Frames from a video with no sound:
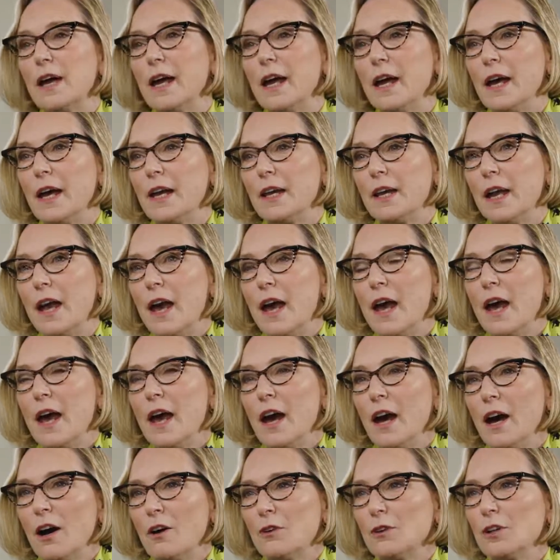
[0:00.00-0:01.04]
And
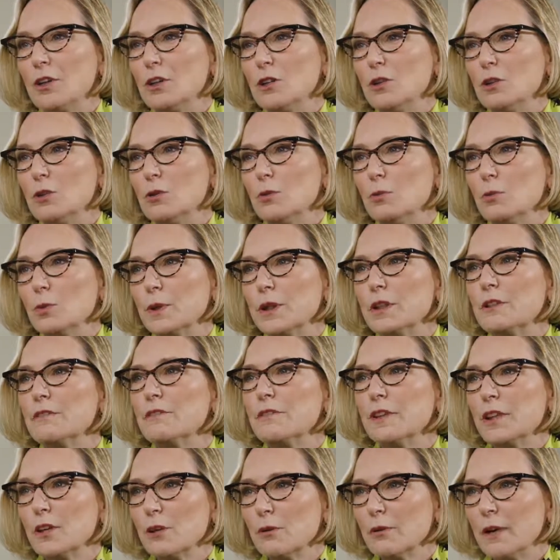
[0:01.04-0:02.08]
how do you
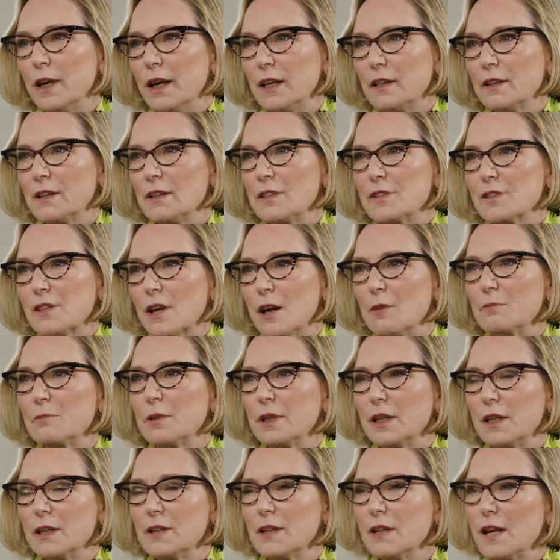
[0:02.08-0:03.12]
reinvigorate this
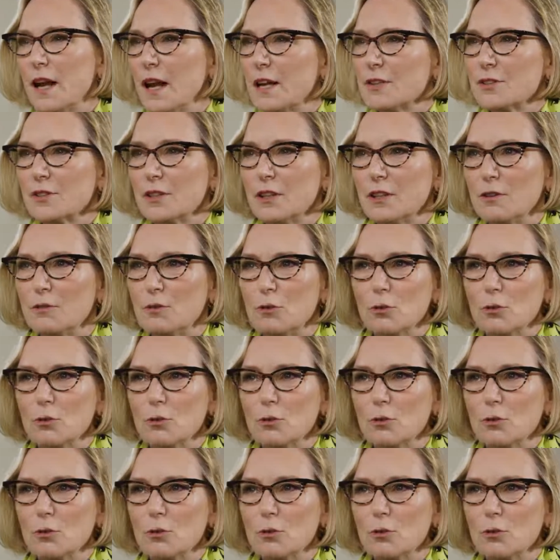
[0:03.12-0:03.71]
company that has a